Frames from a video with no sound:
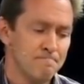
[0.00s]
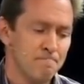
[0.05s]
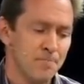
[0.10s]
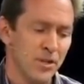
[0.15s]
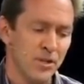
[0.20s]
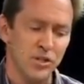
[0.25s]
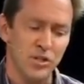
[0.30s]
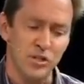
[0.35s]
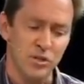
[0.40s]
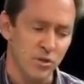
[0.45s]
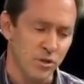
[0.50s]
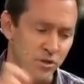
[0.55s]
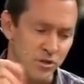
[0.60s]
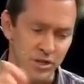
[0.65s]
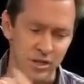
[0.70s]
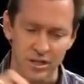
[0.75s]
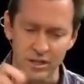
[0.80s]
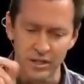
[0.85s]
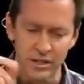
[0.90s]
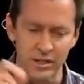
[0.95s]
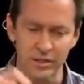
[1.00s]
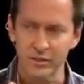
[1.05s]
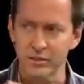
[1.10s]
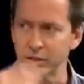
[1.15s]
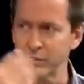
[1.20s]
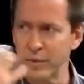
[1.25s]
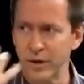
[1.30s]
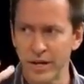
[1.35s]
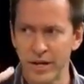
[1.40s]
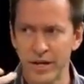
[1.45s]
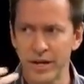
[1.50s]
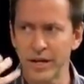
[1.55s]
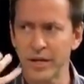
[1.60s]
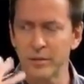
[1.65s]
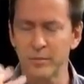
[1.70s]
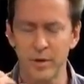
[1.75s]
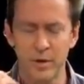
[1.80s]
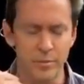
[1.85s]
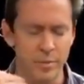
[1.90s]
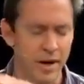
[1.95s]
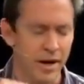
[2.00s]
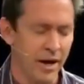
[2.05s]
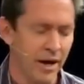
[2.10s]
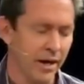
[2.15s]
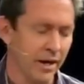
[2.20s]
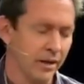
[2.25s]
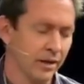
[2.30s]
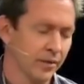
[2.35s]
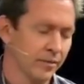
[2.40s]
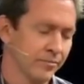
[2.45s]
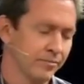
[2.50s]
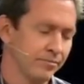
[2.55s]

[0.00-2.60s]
And she started sticking needles in my head, my back.